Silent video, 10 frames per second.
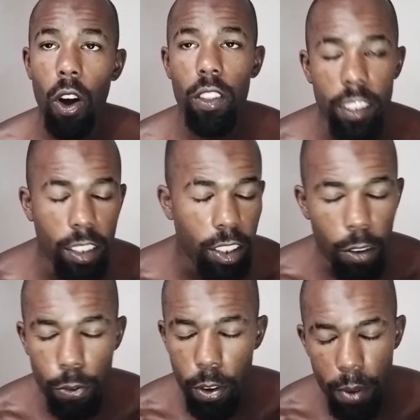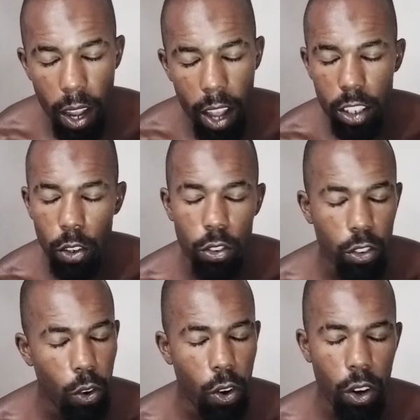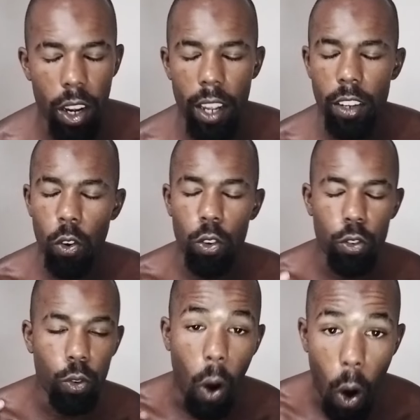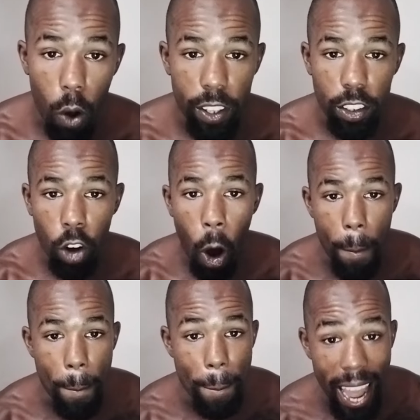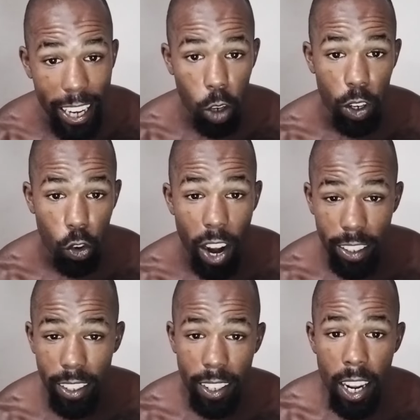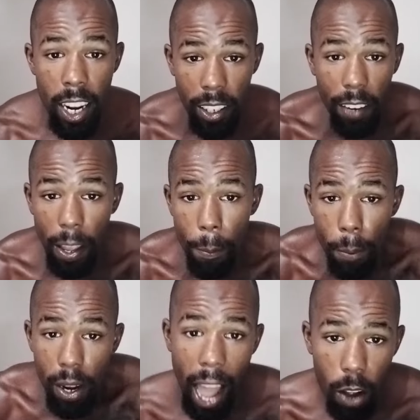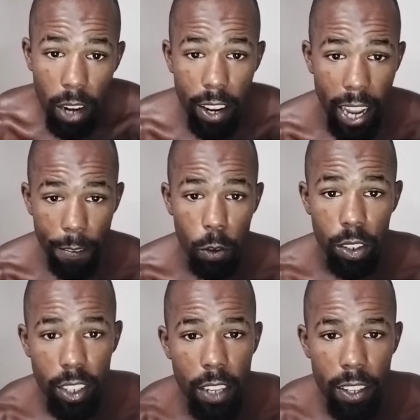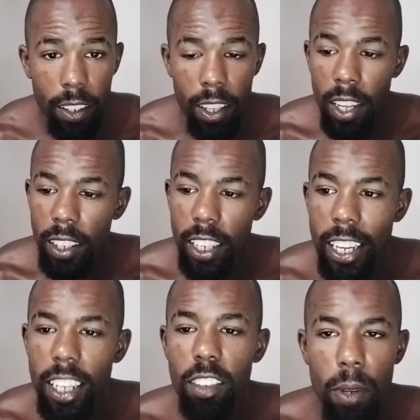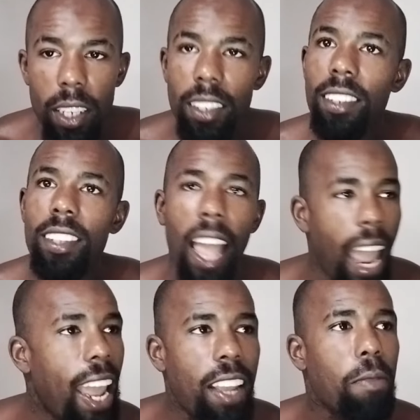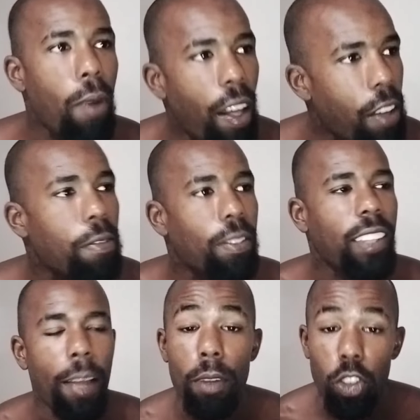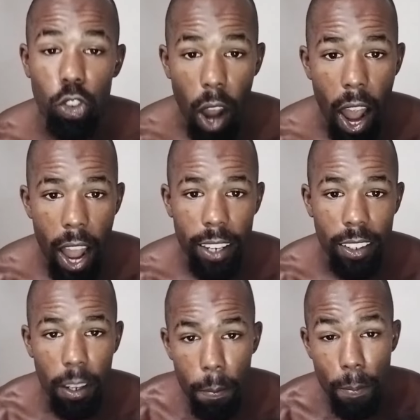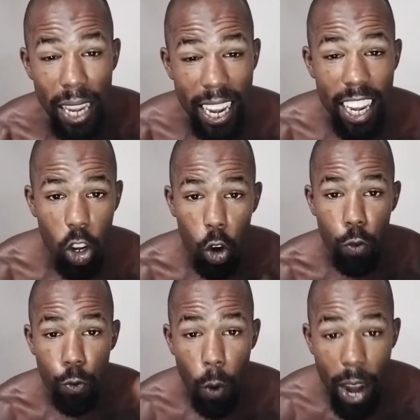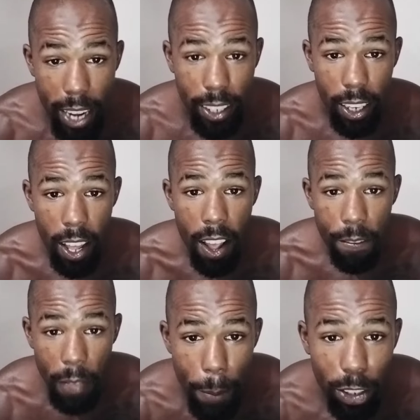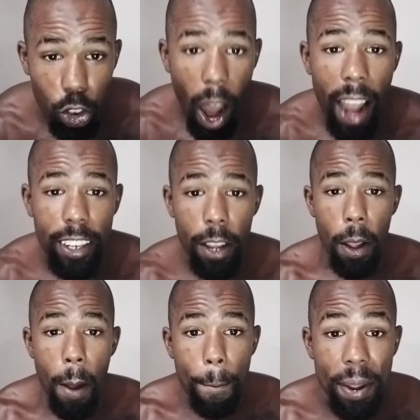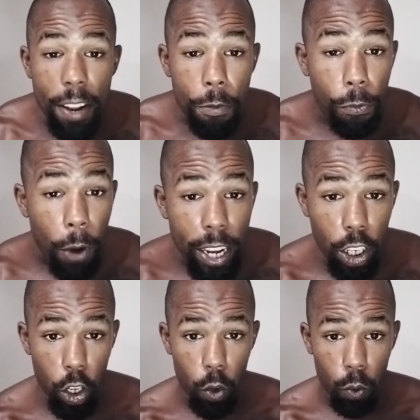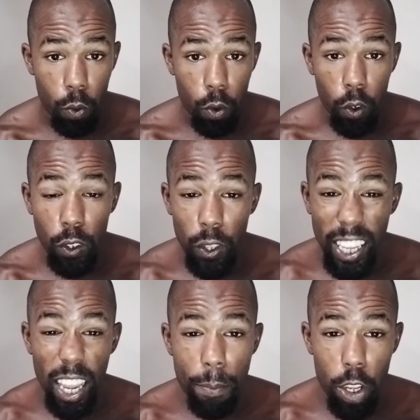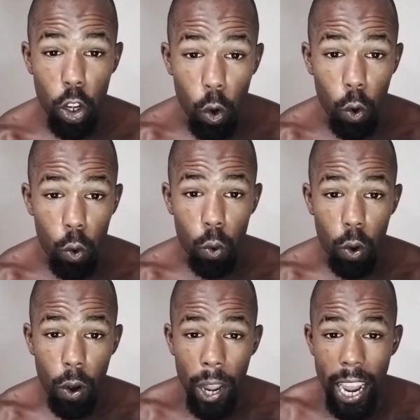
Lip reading: all this suffering behind closed door and going through all this karmatic regression that they put out, now they have to receive it. These be the same mother that be trying to be your friend. They be trying to befriend you to keep you